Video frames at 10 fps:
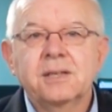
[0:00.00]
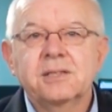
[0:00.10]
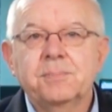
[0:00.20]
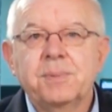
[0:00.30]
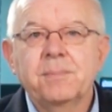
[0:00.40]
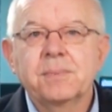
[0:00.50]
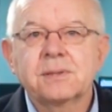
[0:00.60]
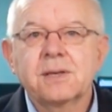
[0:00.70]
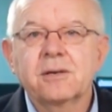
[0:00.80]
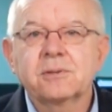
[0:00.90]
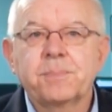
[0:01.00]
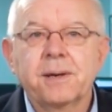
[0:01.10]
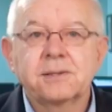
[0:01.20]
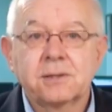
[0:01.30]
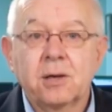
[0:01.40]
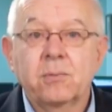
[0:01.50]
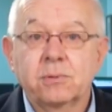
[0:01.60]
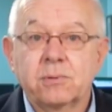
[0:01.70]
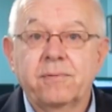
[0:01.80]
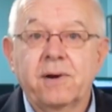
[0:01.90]
September sales pace
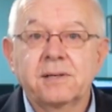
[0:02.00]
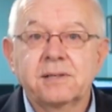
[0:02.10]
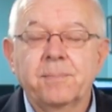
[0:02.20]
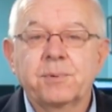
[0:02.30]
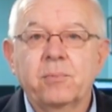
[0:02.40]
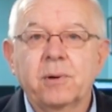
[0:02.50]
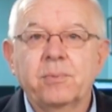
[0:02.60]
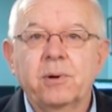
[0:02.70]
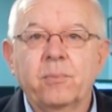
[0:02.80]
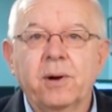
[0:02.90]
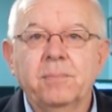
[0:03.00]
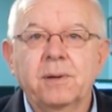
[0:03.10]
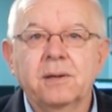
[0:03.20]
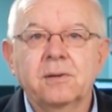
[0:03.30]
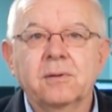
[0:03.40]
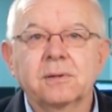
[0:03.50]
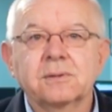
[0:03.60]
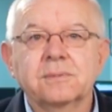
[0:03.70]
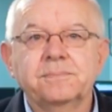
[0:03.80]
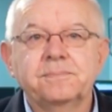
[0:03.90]
was revised up to 1.1 million
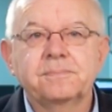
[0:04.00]
units.